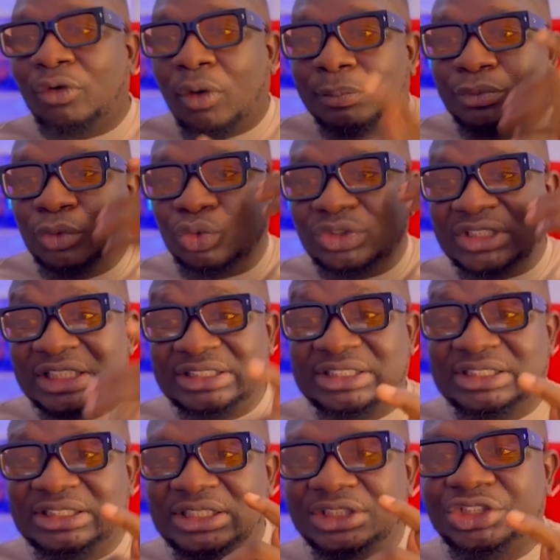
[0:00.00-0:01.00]
up to
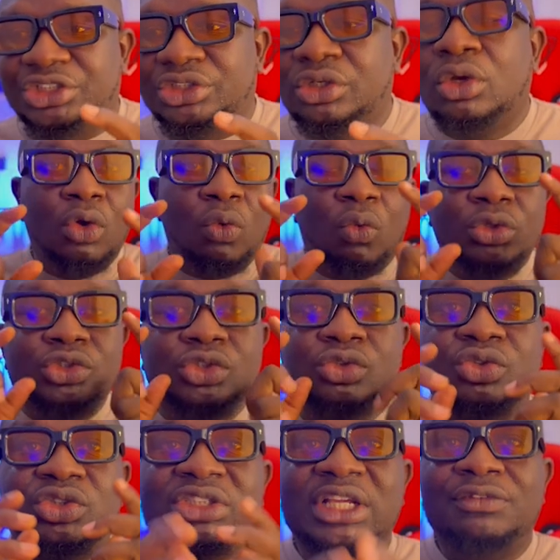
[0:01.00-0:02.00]
30 searches. Once
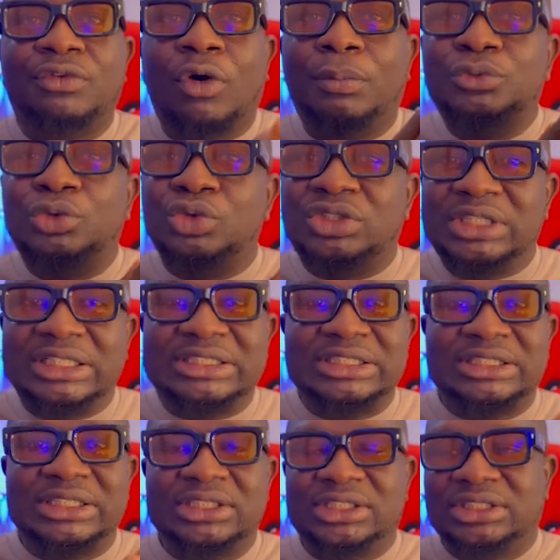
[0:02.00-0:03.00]
you save up to 30
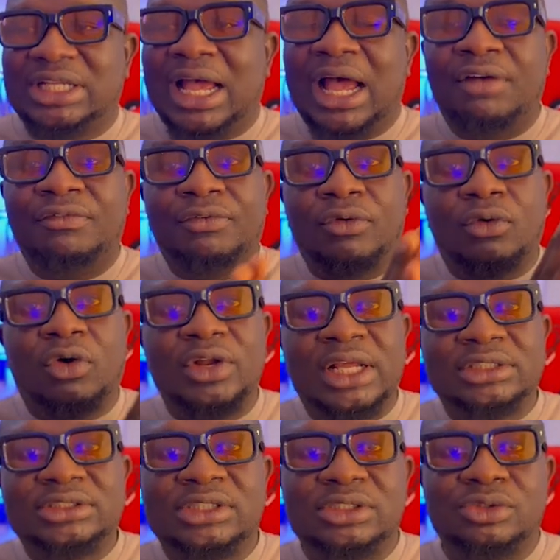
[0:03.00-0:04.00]
searches, I have
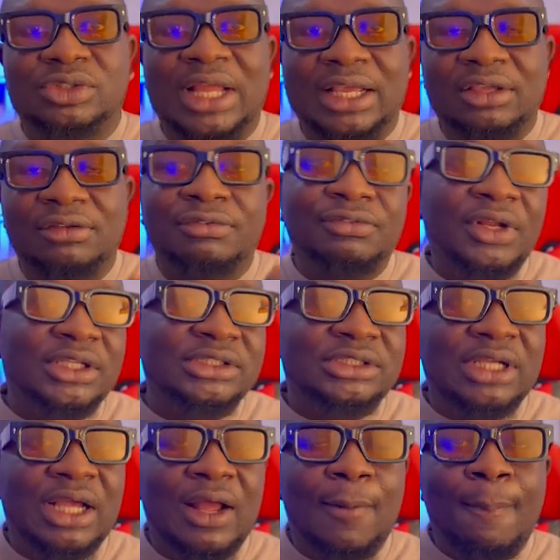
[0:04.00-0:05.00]
other skills like
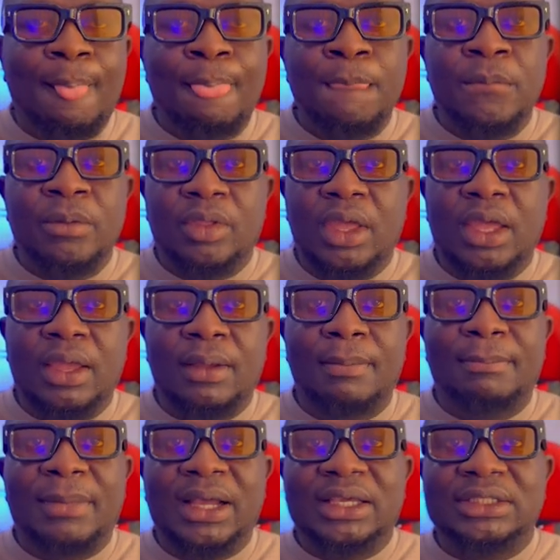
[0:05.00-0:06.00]
influencer,
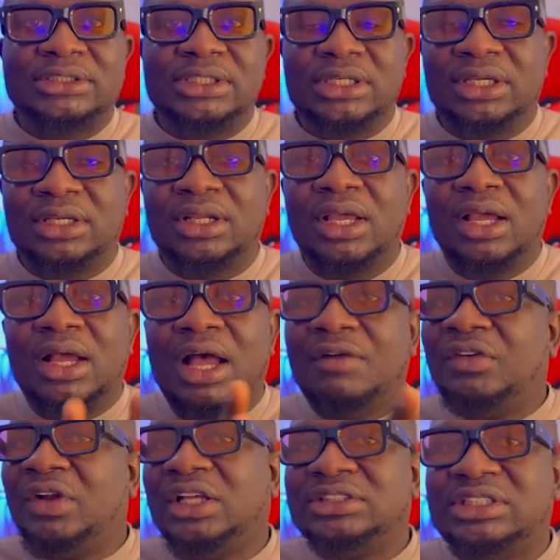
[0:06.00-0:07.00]
marketing, I
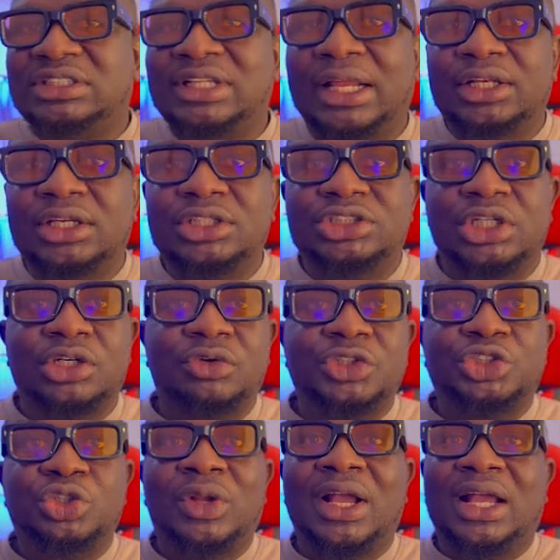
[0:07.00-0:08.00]
have other skills like lead
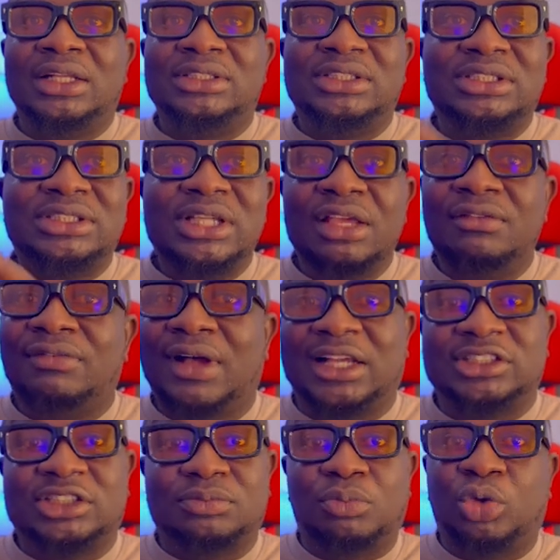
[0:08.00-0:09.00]
generation. I can save
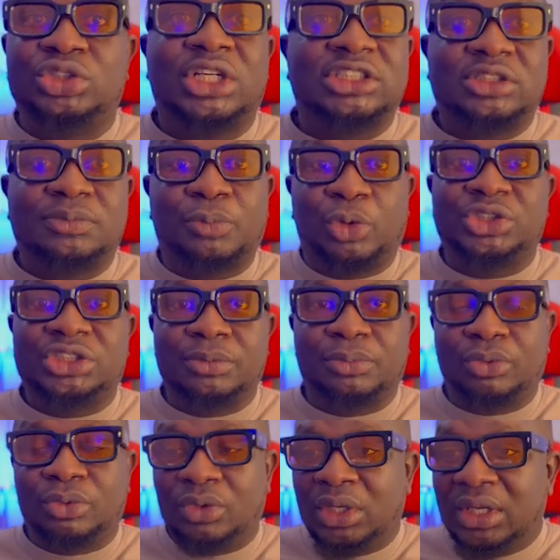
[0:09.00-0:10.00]
as much as
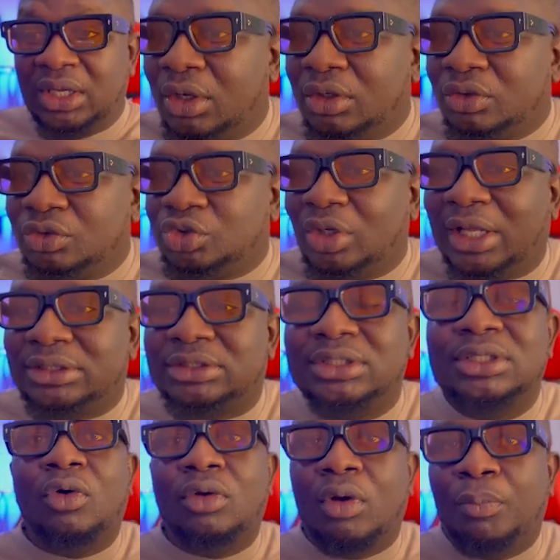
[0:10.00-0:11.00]
possible so that
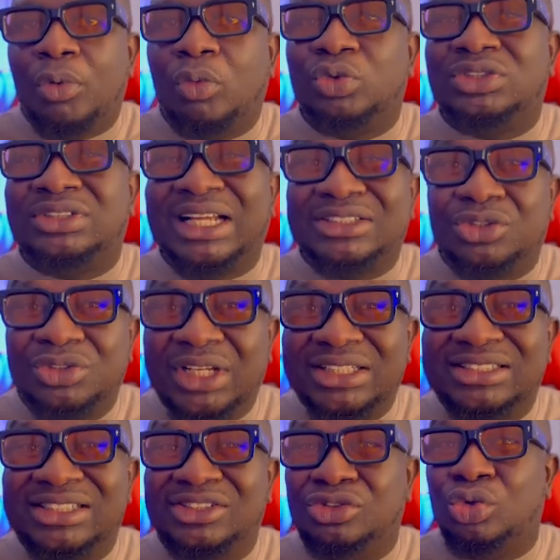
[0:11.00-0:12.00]
Upwork will start
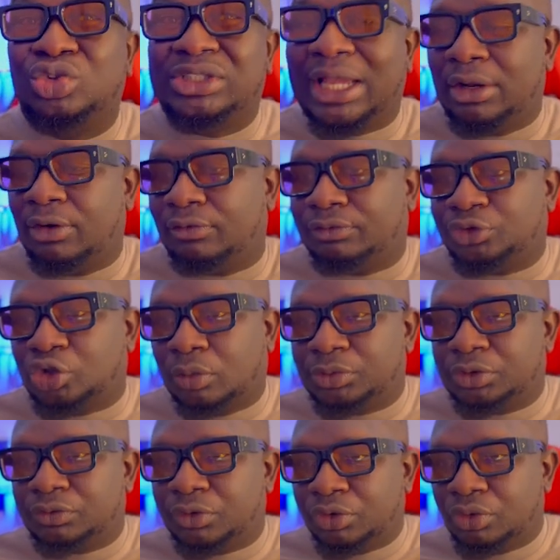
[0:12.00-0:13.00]
suggesting those kind of
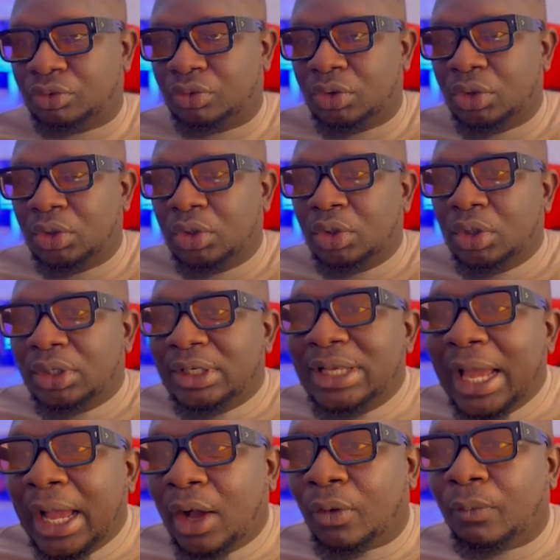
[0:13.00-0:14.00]
jobs for you.
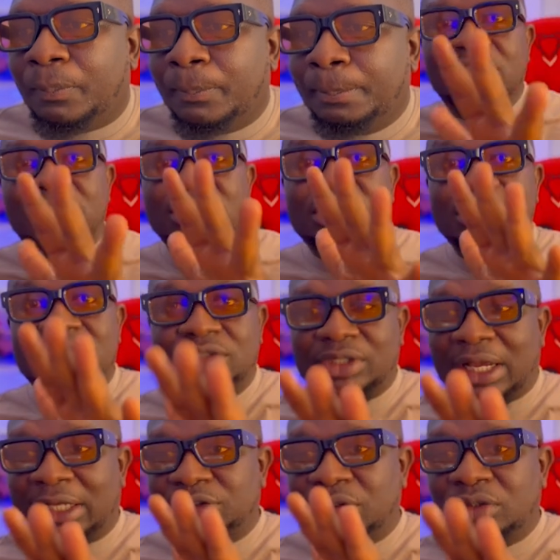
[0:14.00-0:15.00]
Now, this
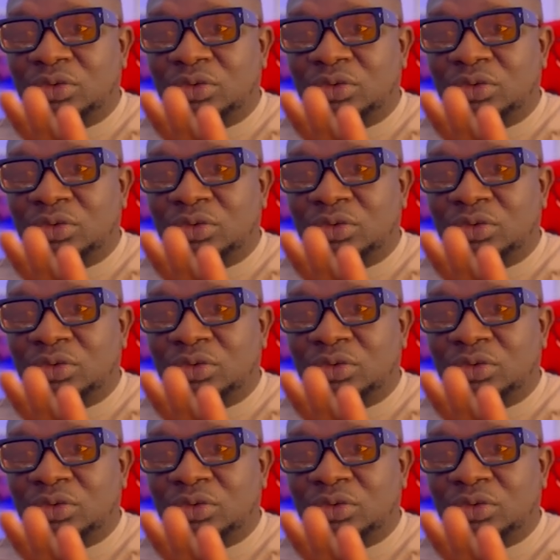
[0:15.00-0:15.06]
is actually